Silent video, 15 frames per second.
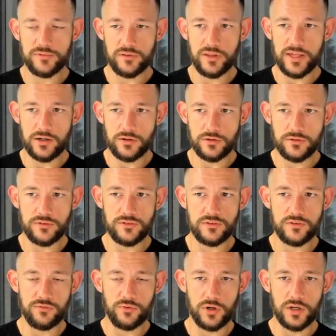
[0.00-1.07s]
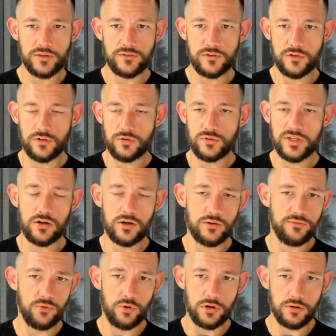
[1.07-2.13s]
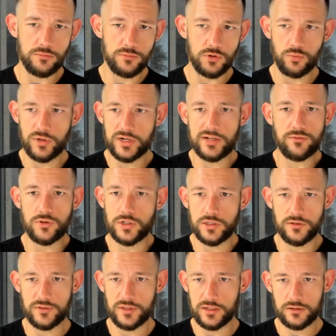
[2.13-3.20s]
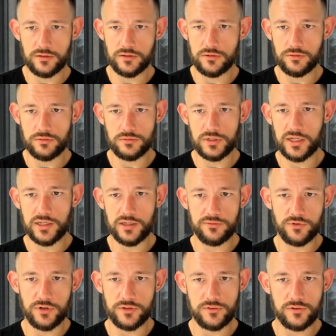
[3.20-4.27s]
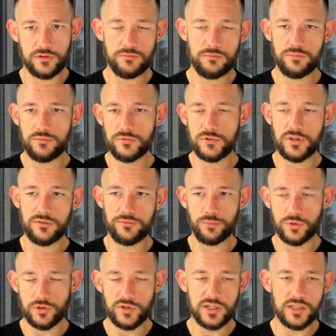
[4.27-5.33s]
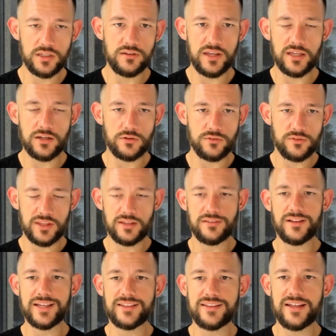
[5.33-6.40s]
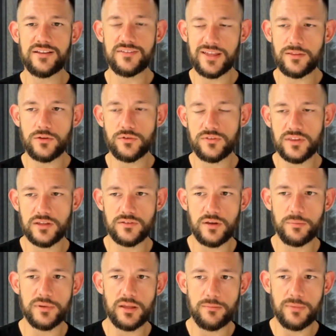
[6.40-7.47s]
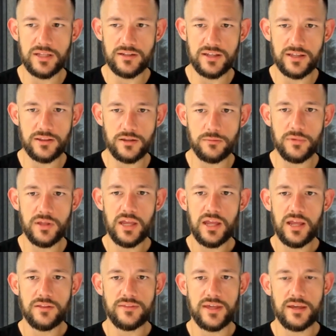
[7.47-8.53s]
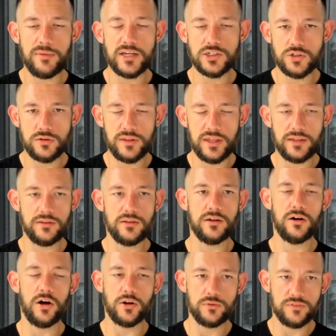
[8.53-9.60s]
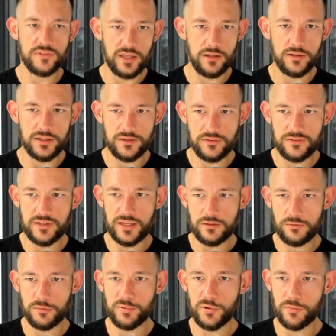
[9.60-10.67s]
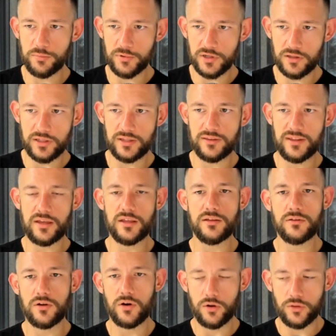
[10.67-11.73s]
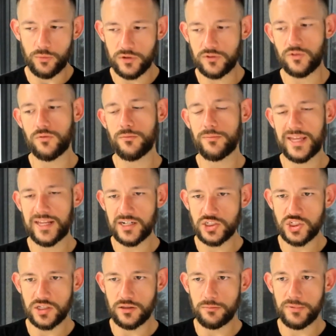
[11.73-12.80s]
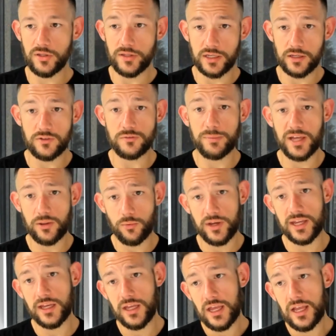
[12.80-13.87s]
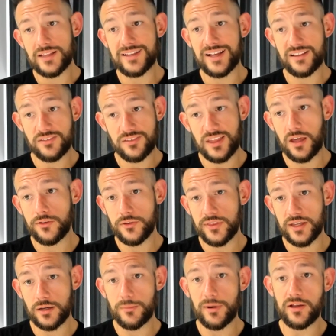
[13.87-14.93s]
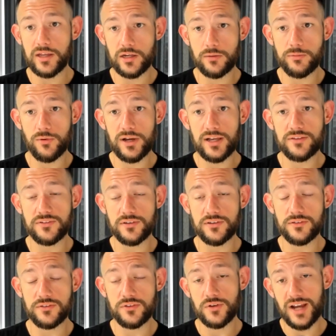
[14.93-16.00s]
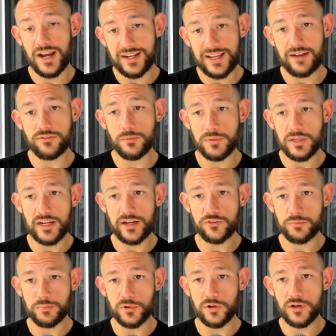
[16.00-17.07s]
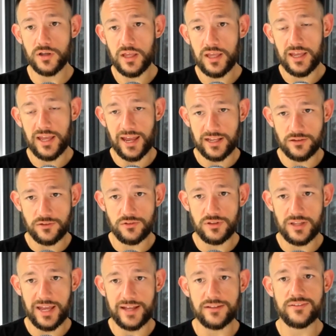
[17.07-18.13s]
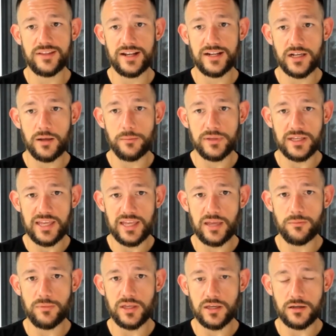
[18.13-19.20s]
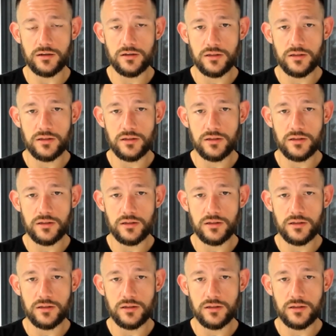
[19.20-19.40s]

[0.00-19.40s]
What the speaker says: layers for us to do Terraform or whatever it is. For us to, if we're doing containers, they set those things up and they maintain them. They make sure that the auto scaling is set appropriately. They are the ones who are managing the billing. Because by the way, that's the other thing about AWS is you kind of have to be an expert at setting up and gaming.